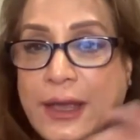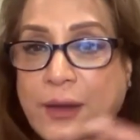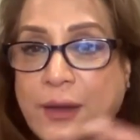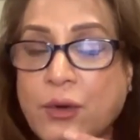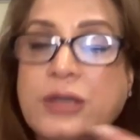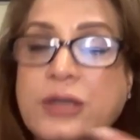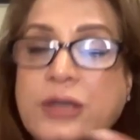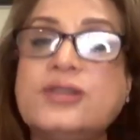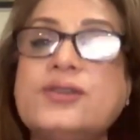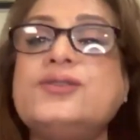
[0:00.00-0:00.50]
I
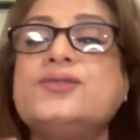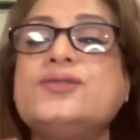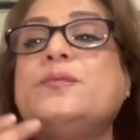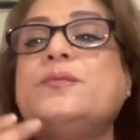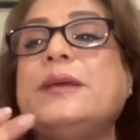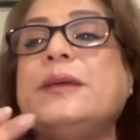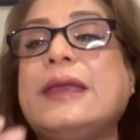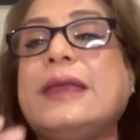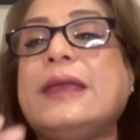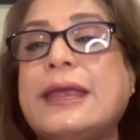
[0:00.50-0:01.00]
want you to
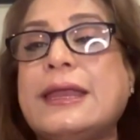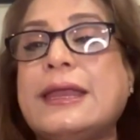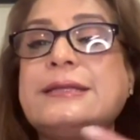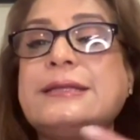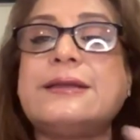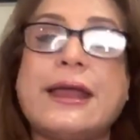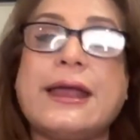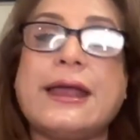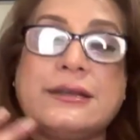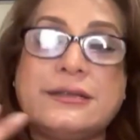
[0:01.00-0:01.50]
be
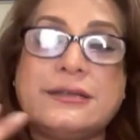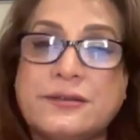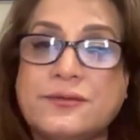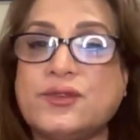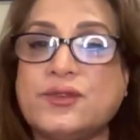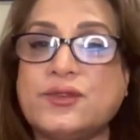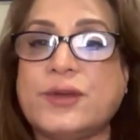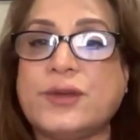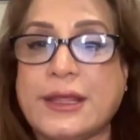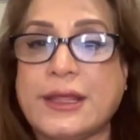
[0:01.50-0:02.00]
interactive
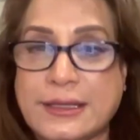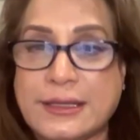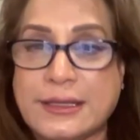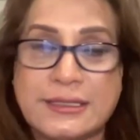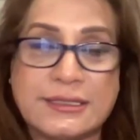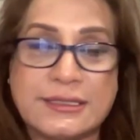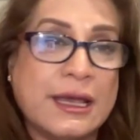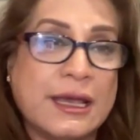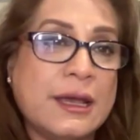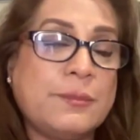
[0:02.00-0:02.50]
during
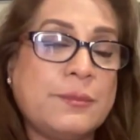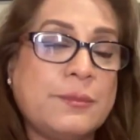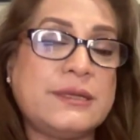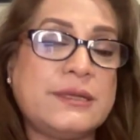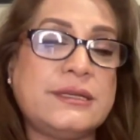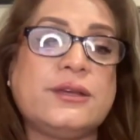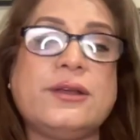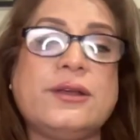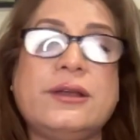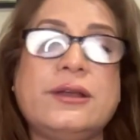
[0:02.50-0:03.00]
this
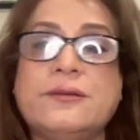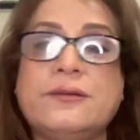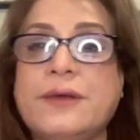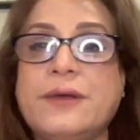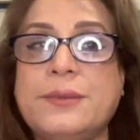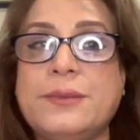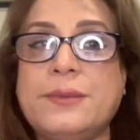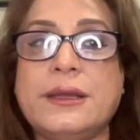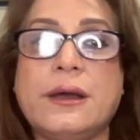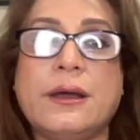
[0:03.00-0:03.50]
particular
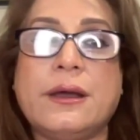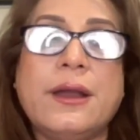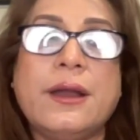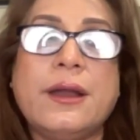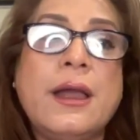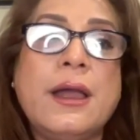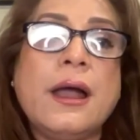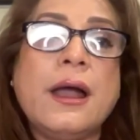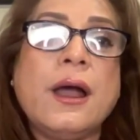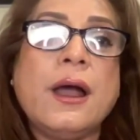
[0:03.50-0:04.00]
webinar.
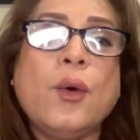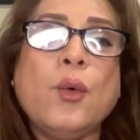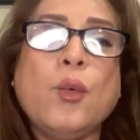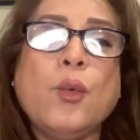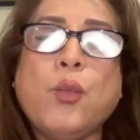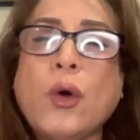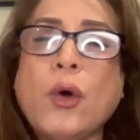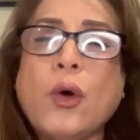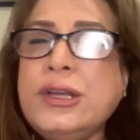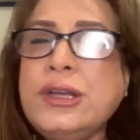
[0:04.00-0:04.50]

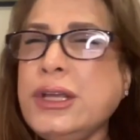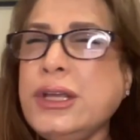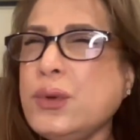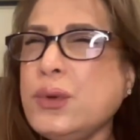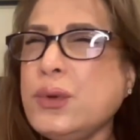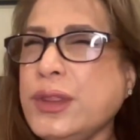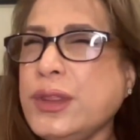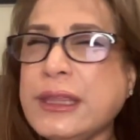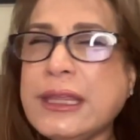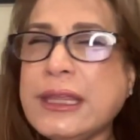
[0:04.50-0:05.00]
What do
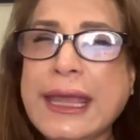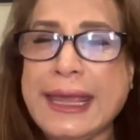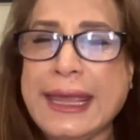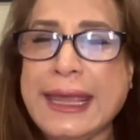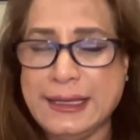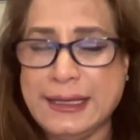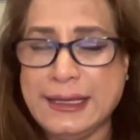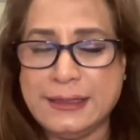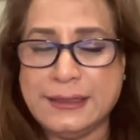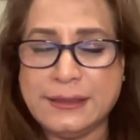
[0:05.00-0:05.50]
you think